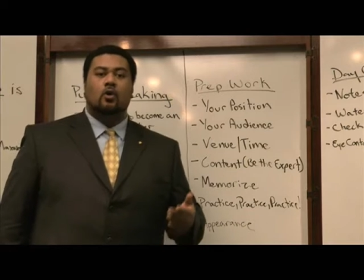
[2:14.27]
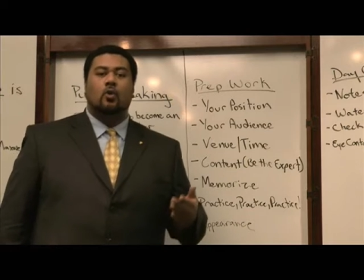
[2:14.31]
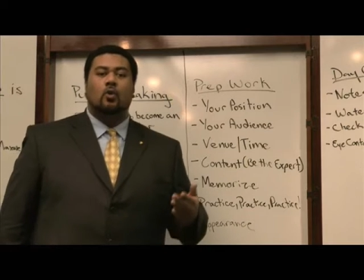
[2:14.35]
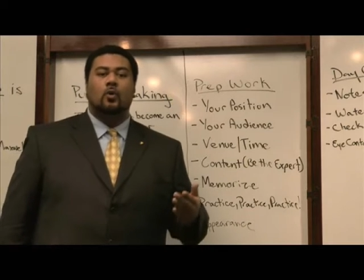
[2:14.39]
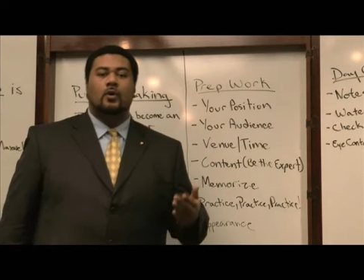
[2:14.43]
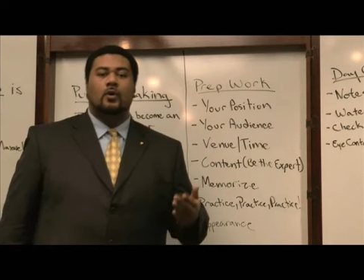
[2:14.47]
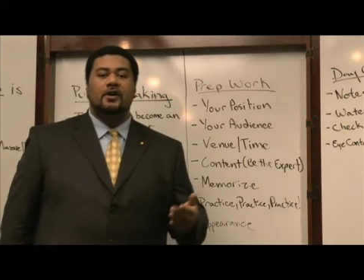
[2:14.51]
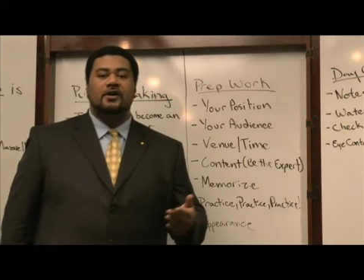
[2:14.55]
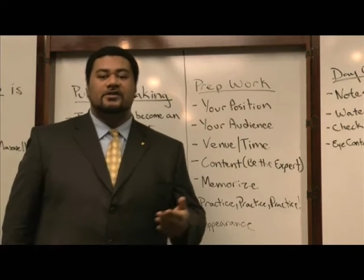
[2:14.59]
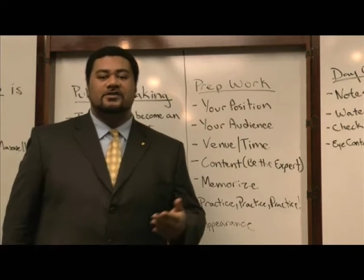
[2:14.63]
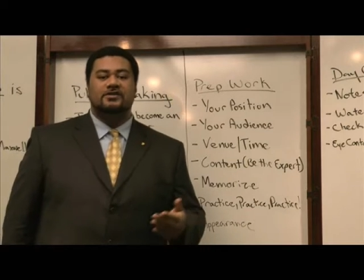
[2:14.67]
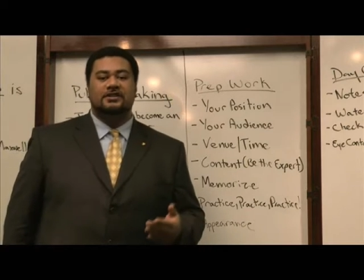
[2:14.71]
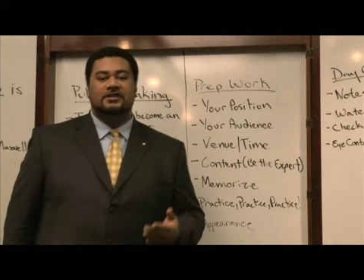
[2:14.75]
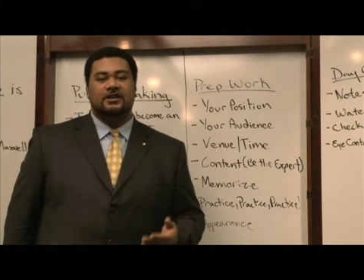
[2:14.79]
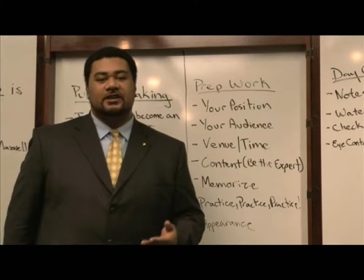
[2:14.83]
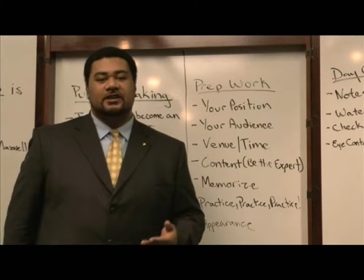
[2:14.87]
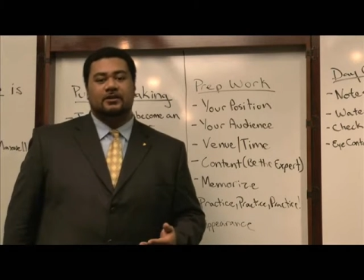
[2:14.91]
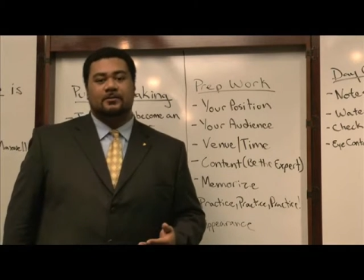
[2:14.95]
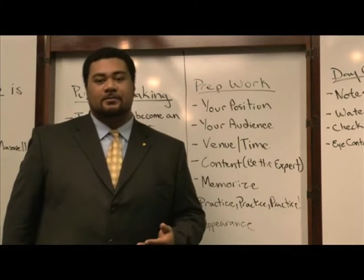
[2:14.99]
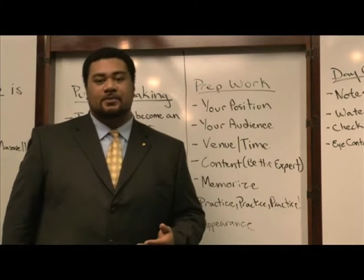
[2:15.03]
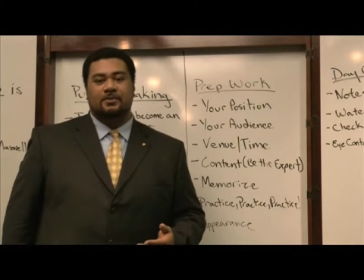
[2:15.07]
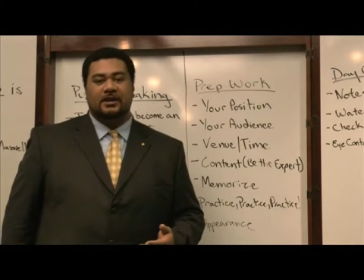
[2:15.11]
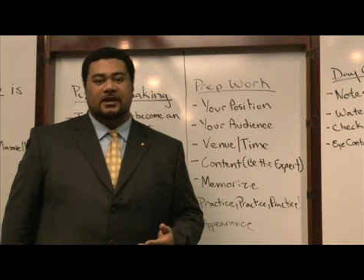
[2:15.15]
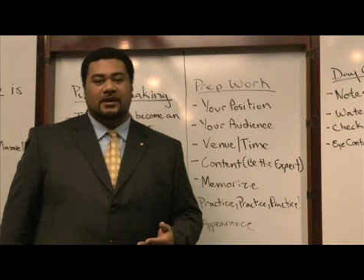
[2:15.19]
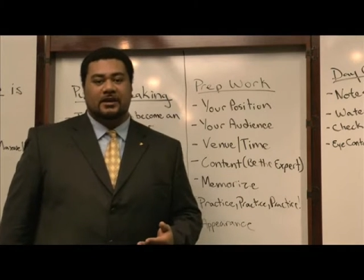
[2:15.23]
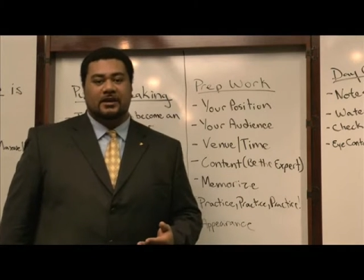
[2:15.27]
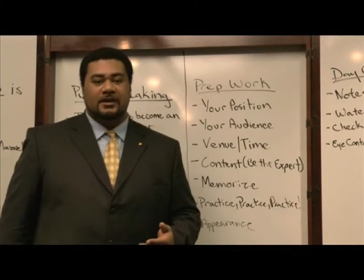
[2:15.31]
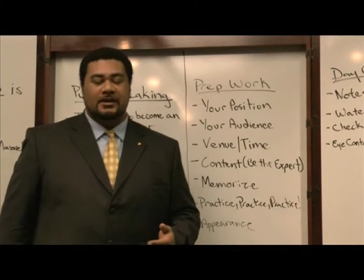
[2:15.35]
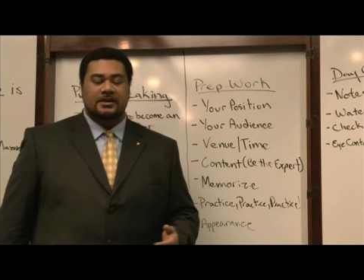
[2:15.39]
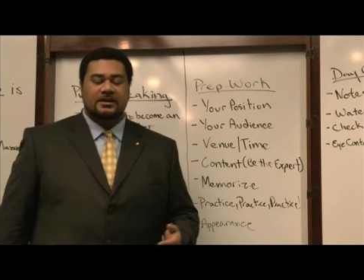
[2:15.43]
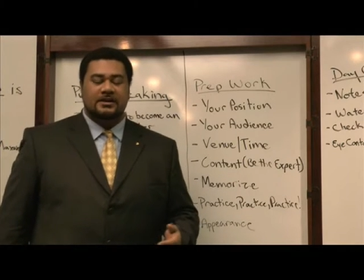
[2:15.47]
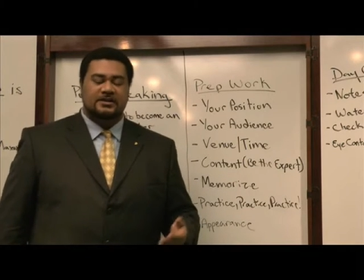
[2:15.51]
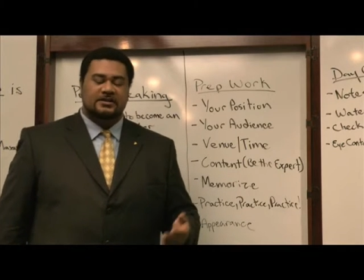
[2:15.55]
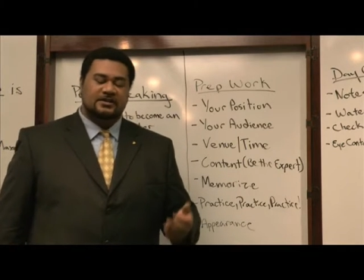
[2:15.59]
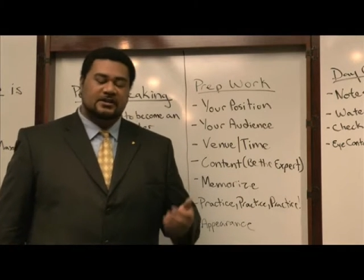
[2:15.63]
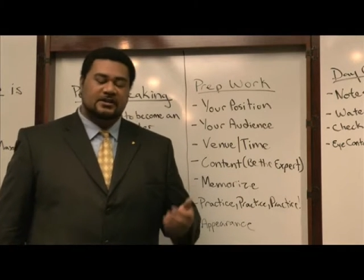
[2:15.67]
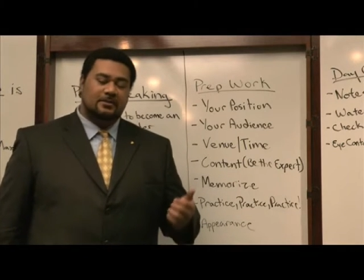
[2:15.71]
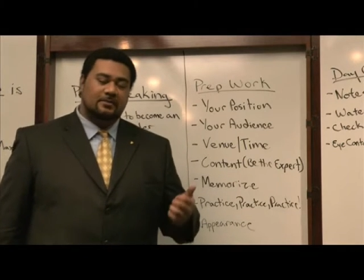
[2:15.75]
Where is it going to be?
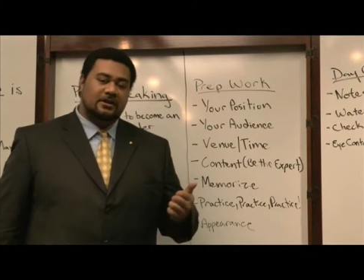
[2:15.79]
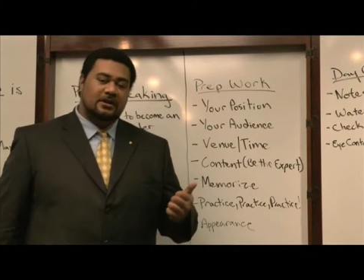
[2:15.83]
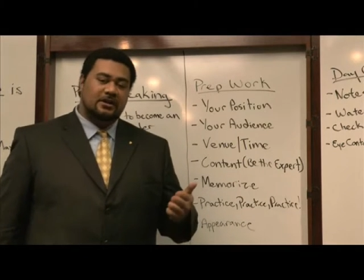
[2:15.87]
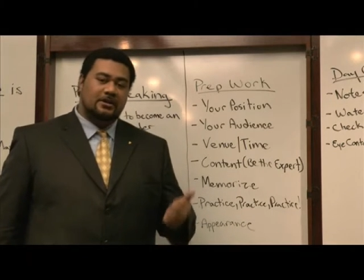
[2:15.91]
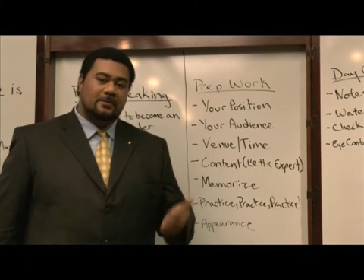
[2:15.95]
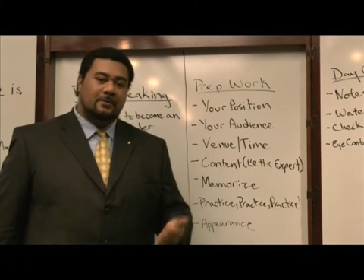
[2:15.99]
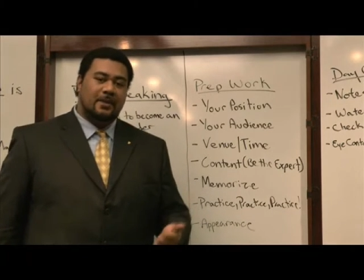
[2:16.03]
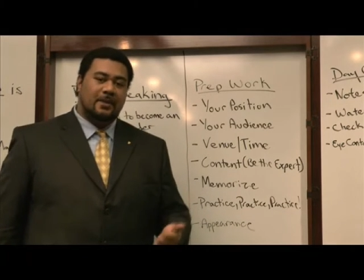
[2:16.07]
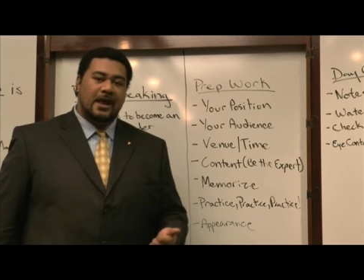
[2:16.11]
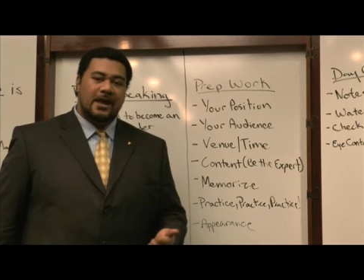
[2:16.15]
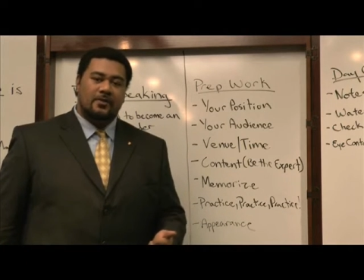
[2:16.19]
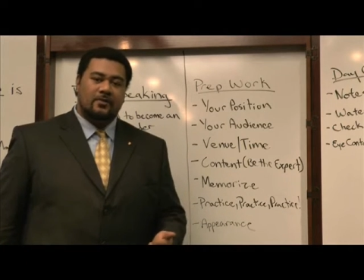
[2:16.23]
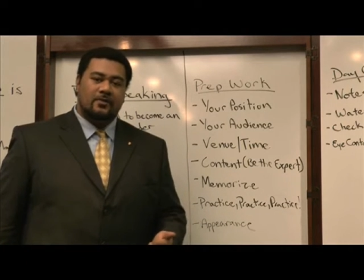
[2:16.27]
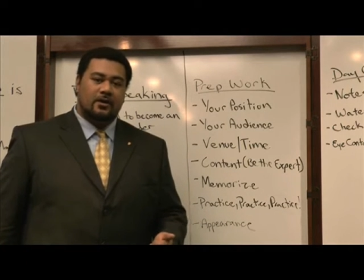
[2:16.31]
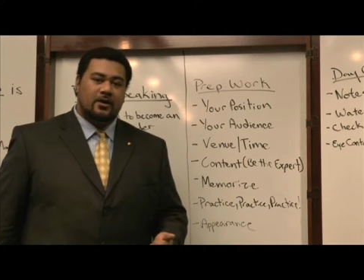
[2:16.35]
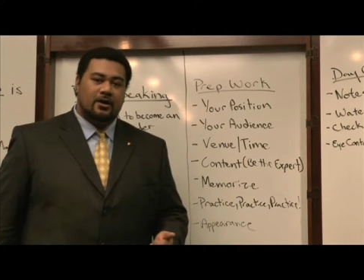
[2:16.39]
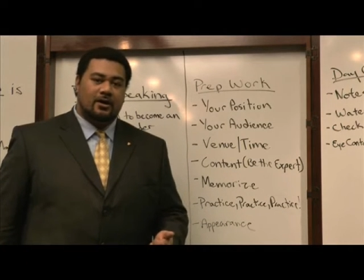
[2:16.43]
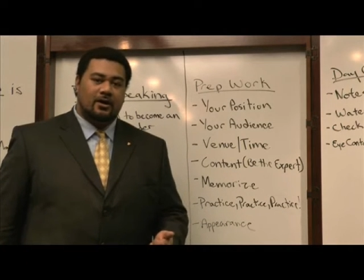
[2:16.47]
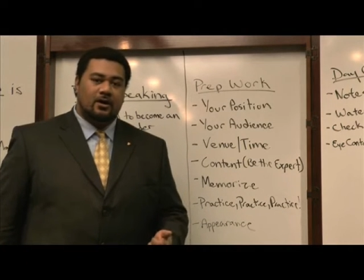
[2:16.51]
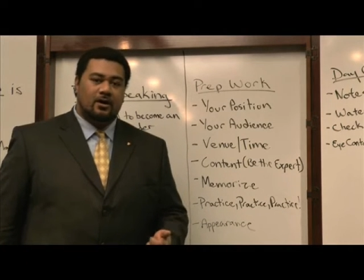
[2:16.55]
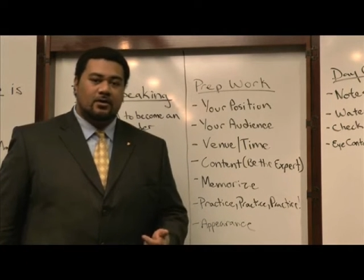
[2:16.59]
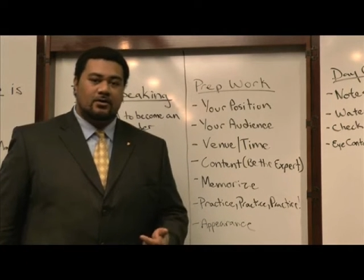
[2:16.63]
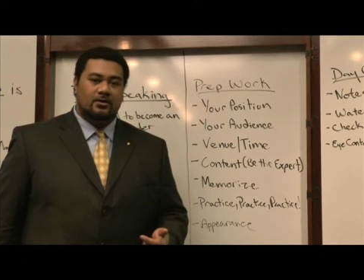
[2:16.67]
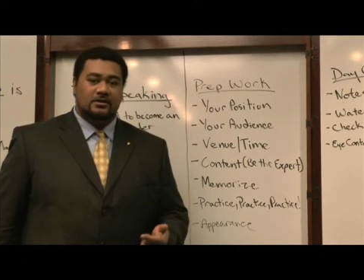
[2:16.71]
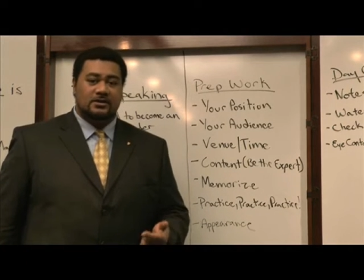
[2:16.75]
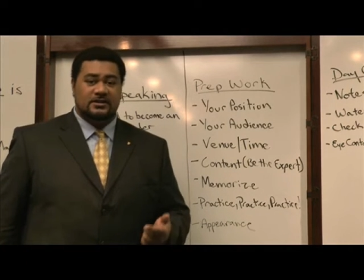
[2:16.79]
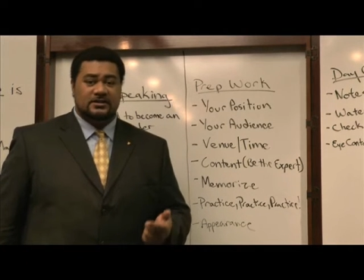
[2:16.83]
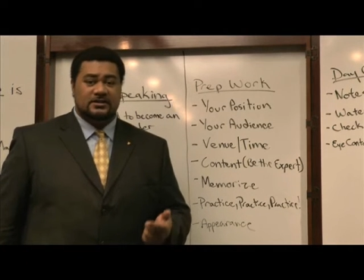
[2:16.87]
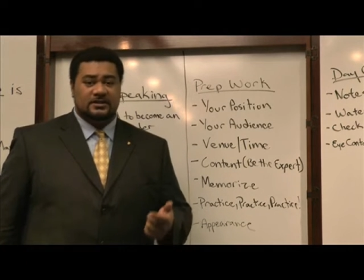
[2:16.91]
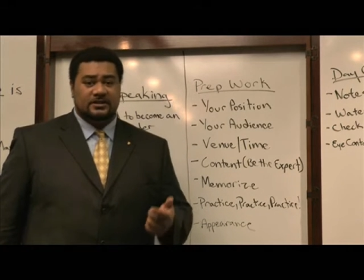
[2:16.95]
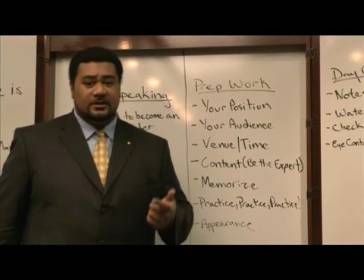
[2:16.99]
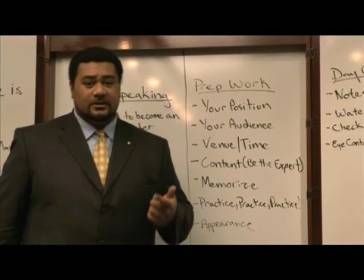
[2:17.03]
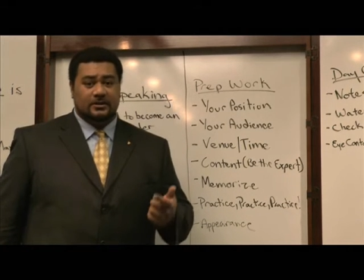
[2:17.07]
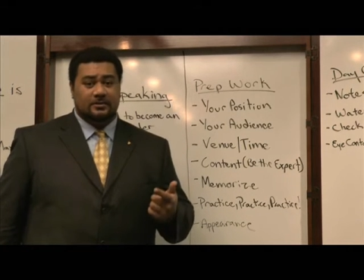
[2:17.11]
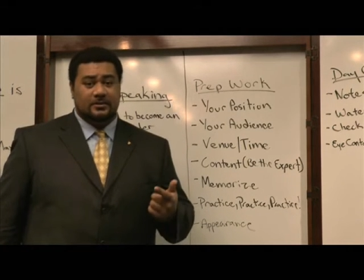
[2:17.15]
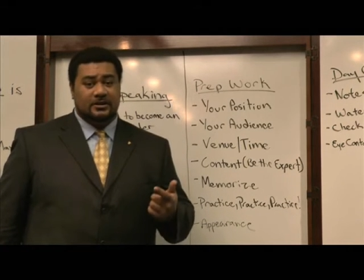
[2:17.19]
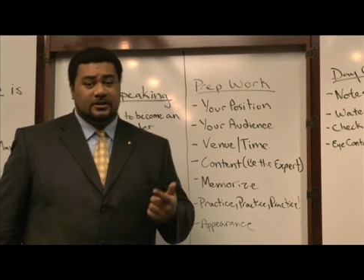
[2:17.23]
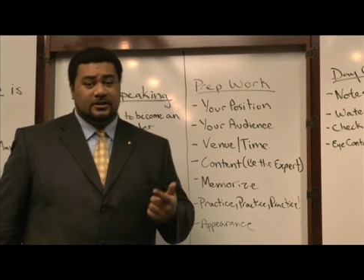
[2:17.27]
Is it going to be in a banquet hall? Is
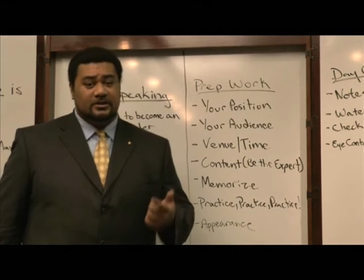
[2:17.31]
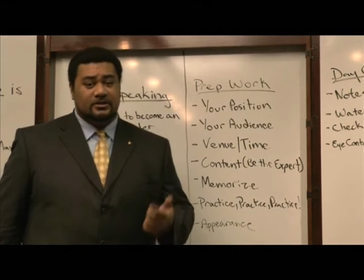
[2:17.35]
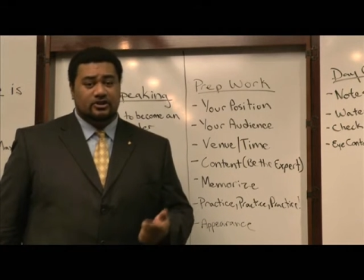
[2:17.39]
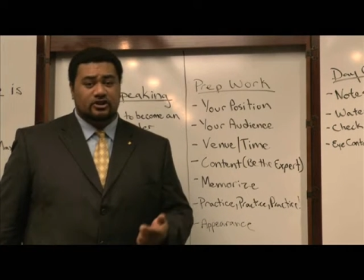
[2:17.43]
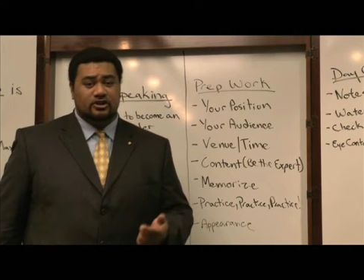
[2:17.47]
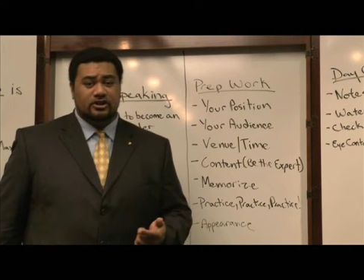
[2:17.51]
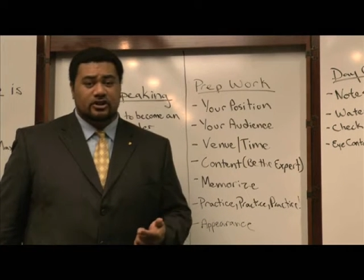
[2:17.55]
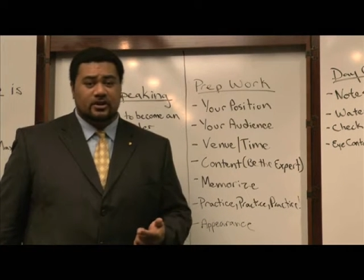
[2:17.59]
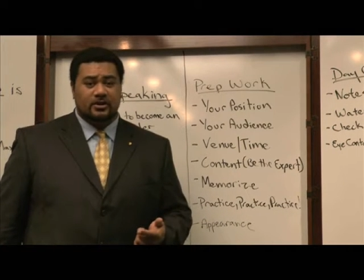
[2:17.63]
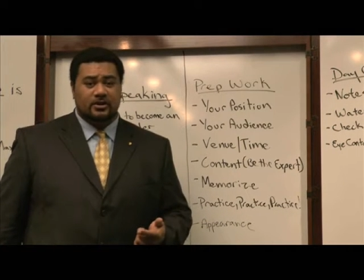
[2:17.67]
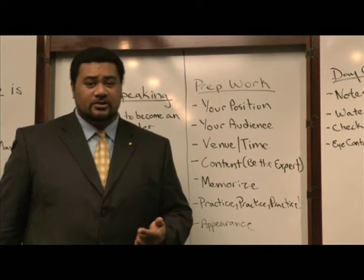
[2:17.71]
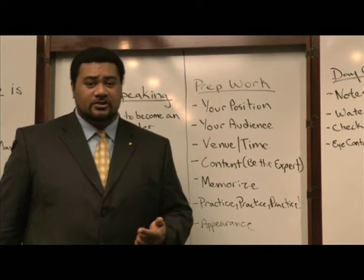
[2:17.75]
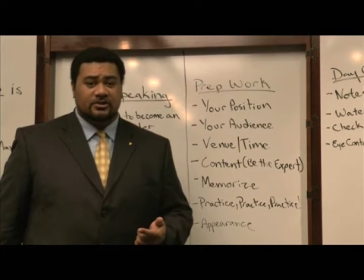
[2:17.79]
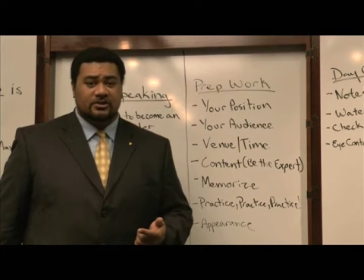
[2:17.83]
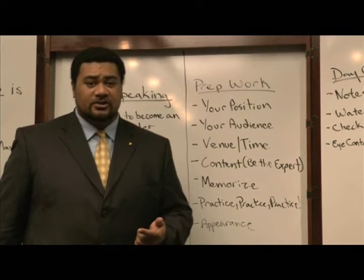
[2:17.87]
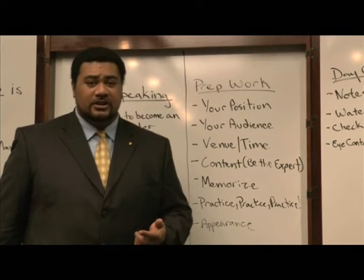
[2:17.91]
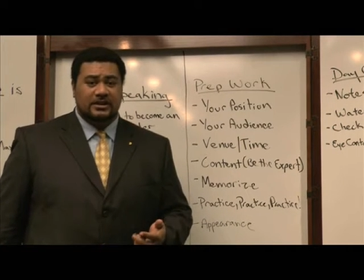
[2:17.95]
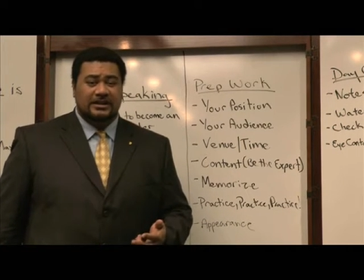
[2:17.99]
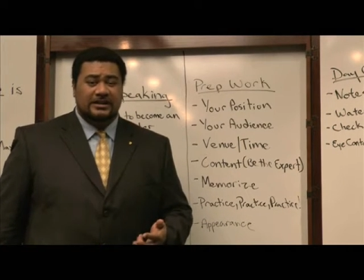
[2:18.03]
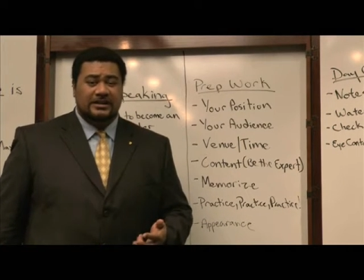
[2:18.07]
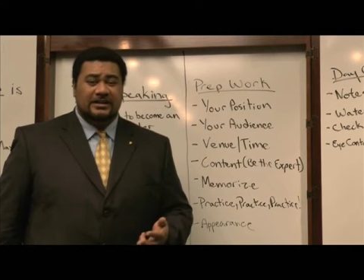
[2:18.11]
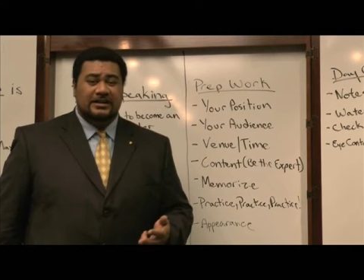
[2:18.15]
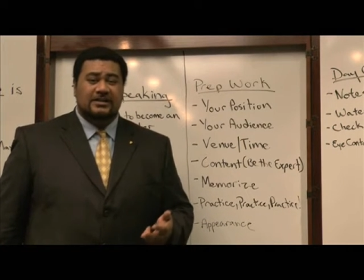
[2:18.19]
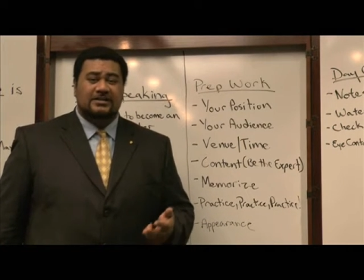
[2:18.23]
it going to be in a church?